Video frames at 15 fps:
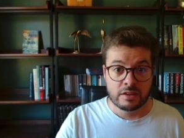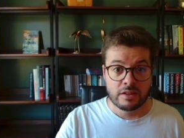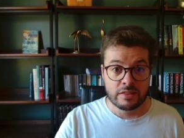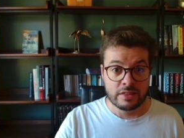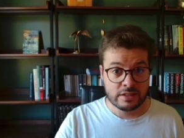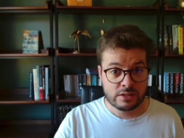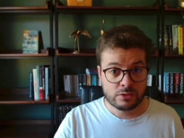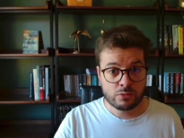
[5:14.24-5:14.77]

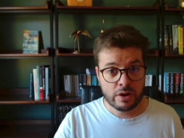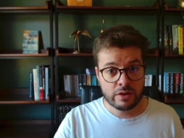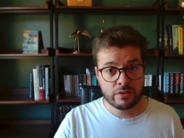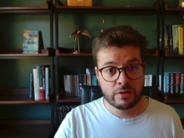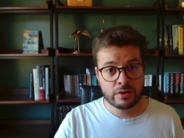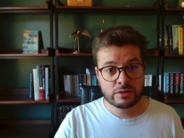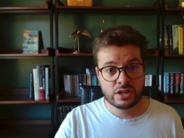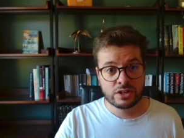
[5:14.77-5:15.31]
This is why the
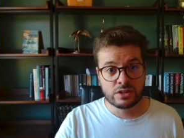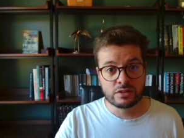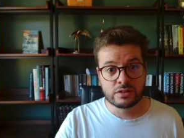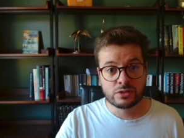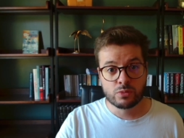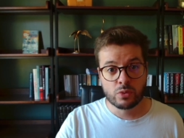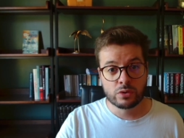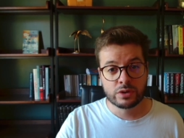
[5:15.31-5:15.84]
foundation
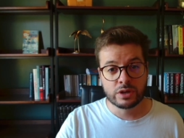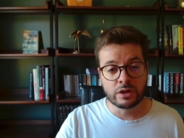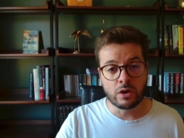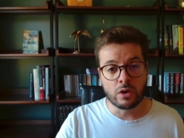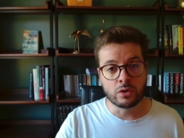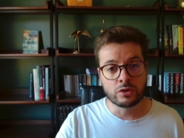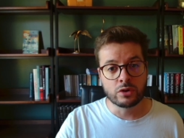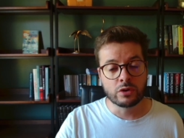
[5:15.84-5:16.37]
is working
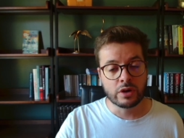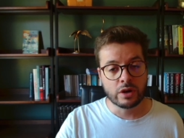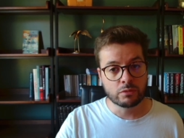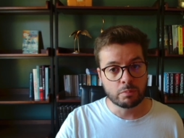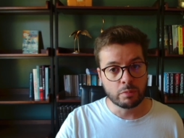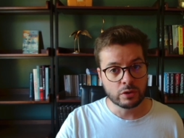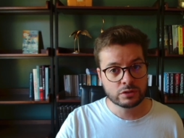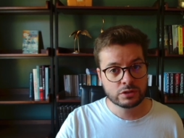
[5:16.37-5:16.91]
on
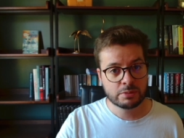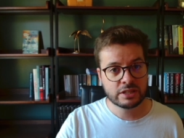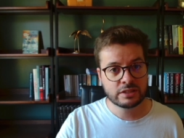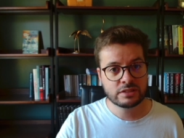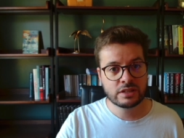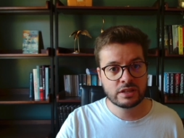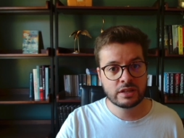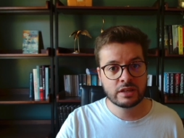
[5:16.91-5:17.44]
account
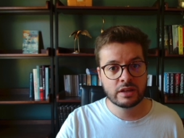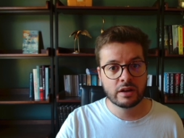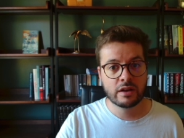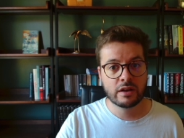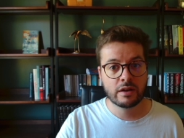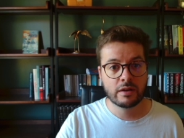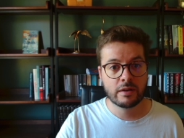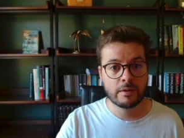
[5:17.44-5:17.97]
portability,
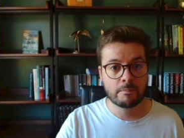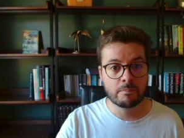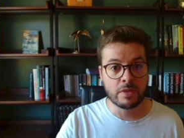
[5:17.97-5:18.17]
uh,